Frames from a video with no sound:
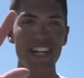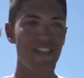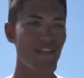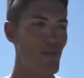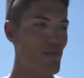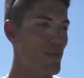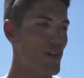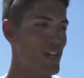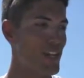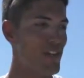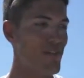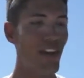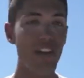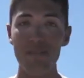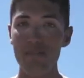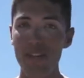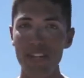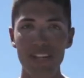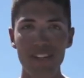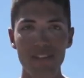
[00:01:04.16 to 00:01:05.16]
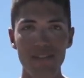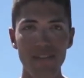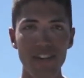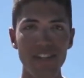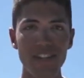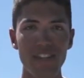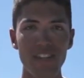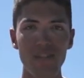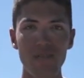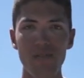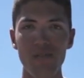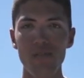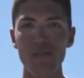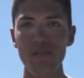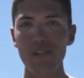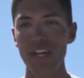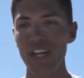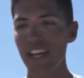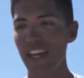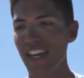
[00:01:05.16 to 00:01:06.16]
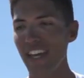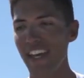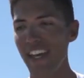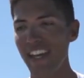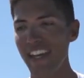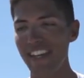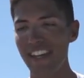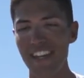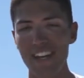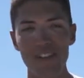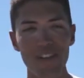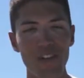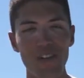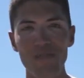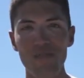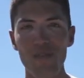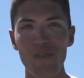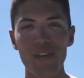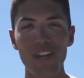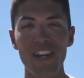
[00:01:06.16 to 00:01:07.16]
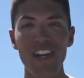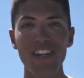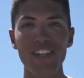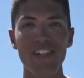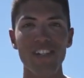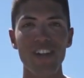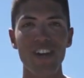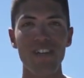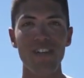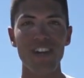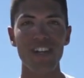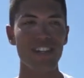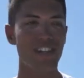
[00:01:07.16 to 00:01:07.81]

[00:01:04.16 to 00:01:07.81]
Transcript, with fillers: everybody, great meeting the rest of the crew, and uh, looking forward to next year already.